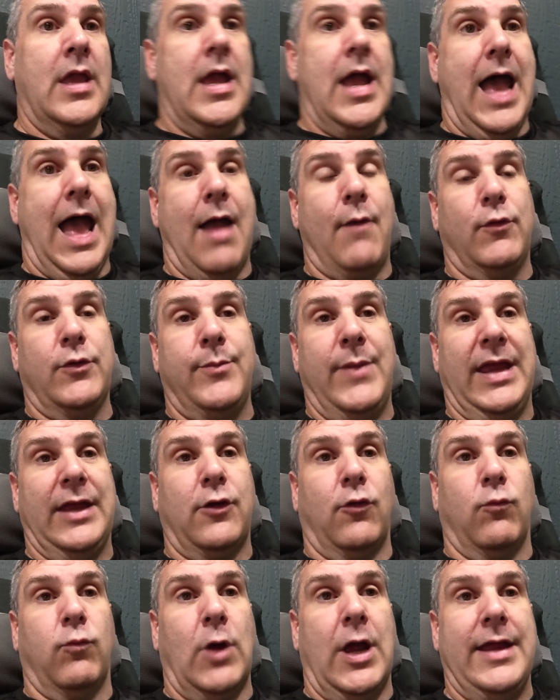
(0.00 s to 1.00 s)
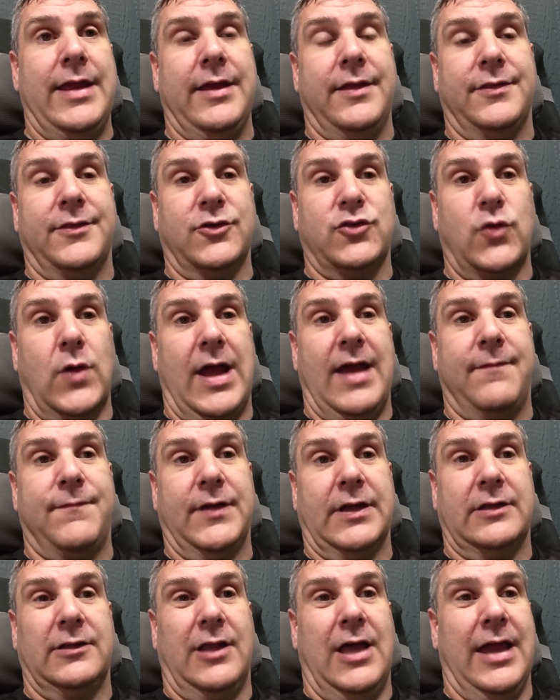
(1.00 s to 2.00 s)
I would make a right at the
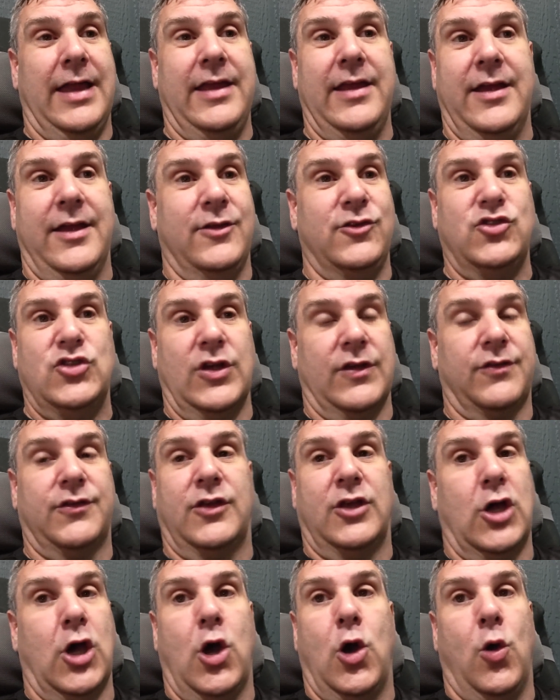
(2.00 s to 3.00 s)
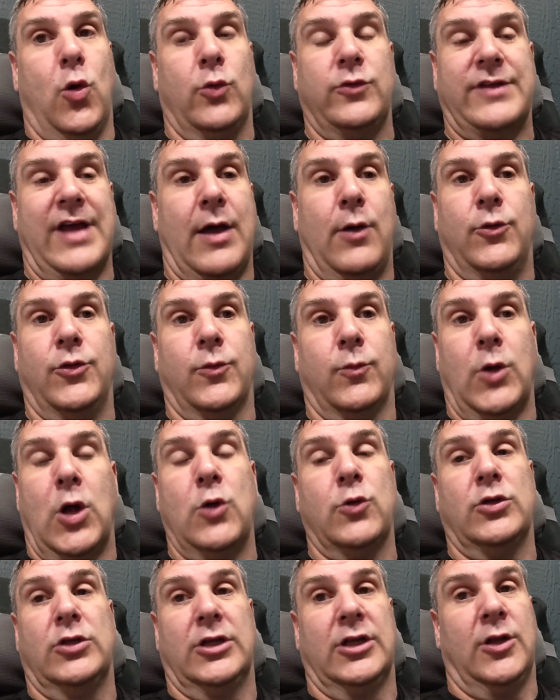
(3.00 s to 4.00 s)
traffic light and just go down the
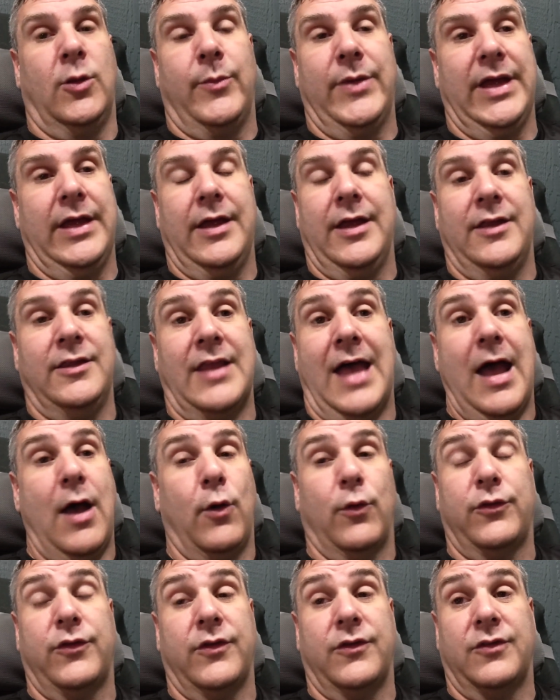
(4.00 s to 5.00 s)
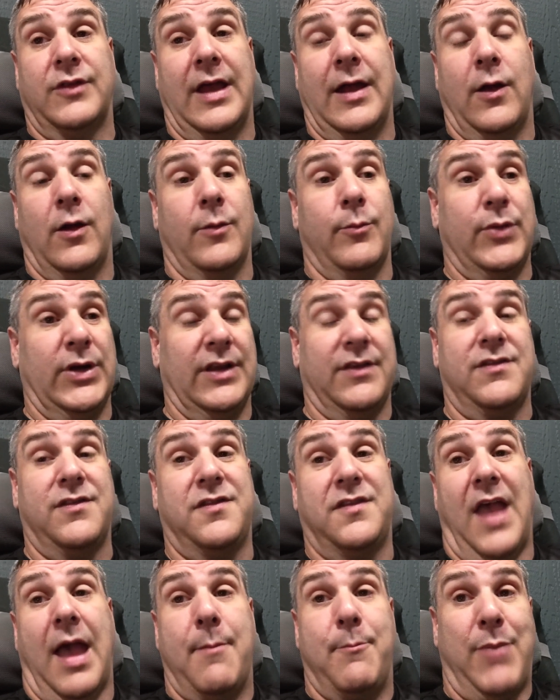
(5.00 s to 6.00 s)
road a little bit, and the house is there, but it's
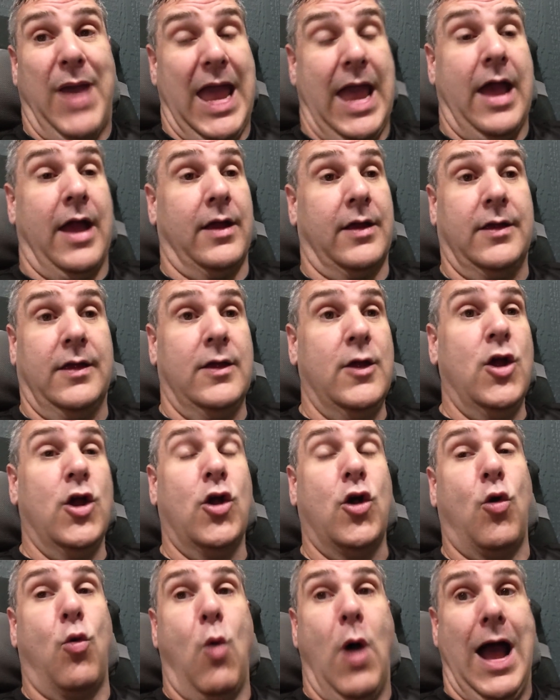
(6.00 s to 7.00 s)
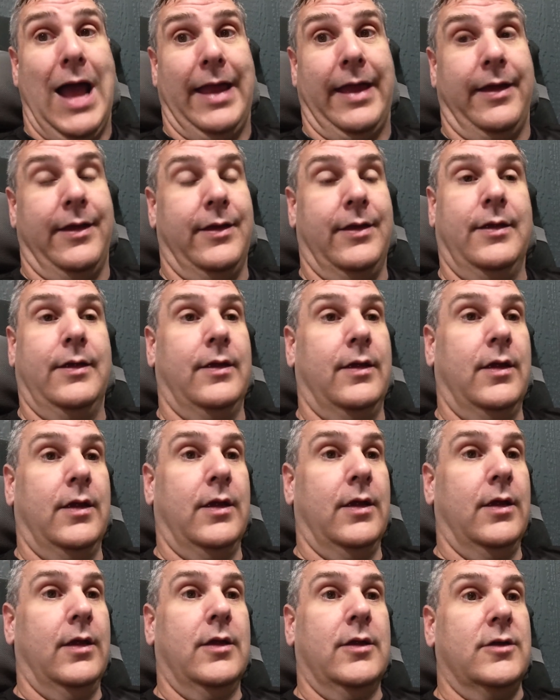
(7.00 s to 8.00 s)
set back, quiet.
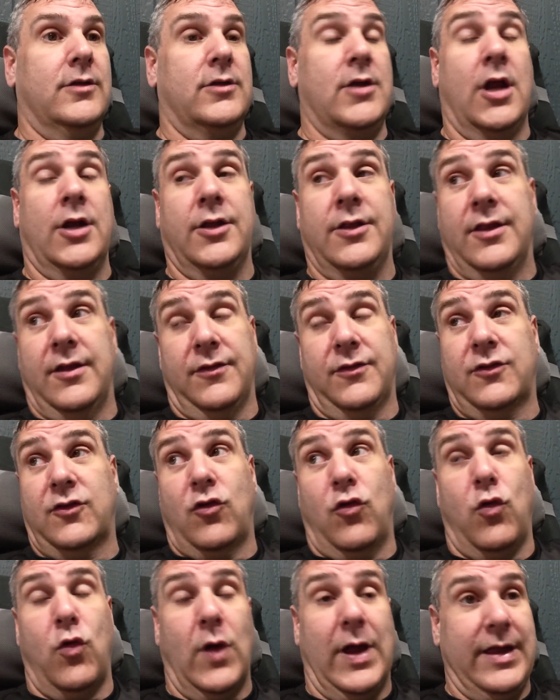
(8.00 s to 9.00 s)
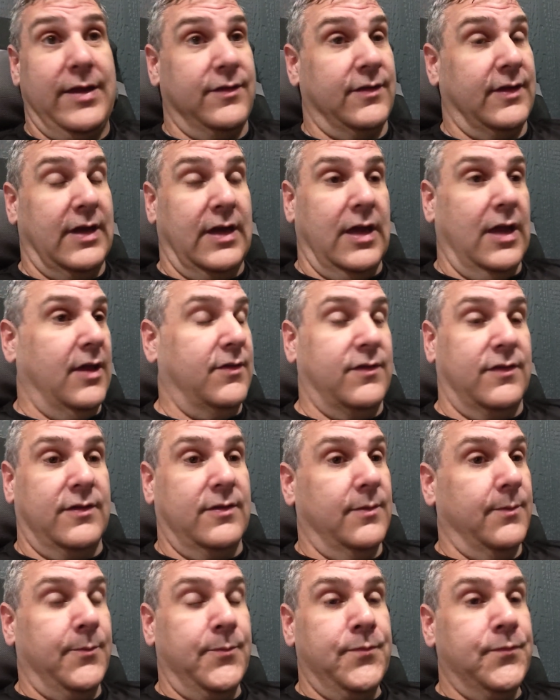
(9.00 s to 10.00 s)
None of this crazy.
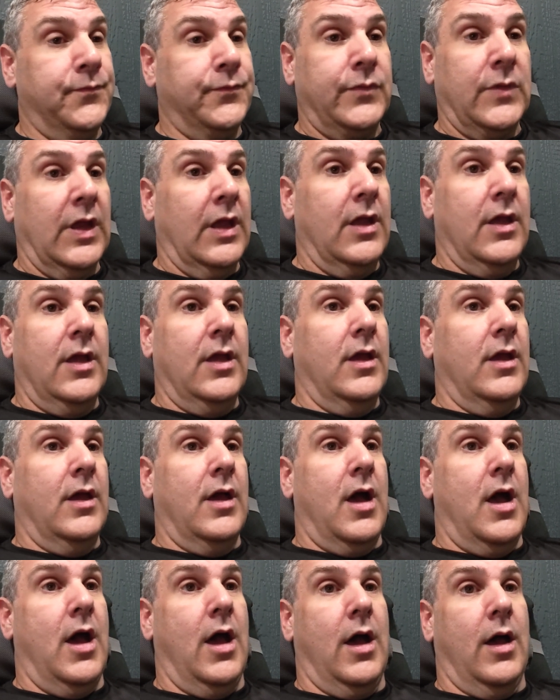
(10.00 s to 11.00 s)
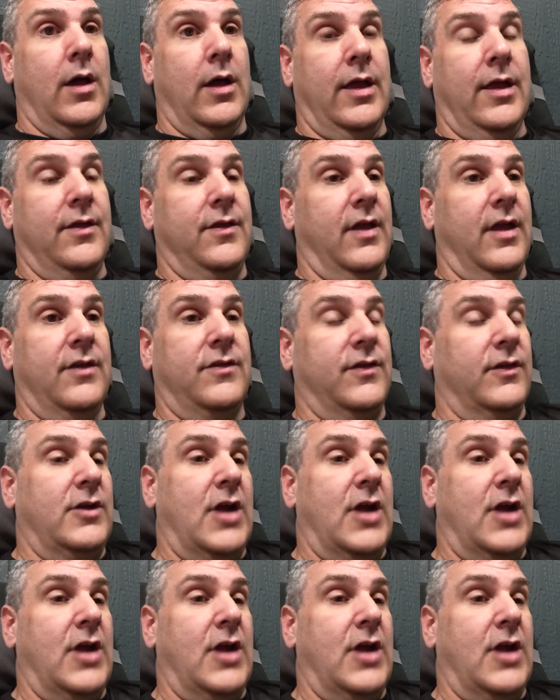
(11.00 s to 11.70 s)
It's a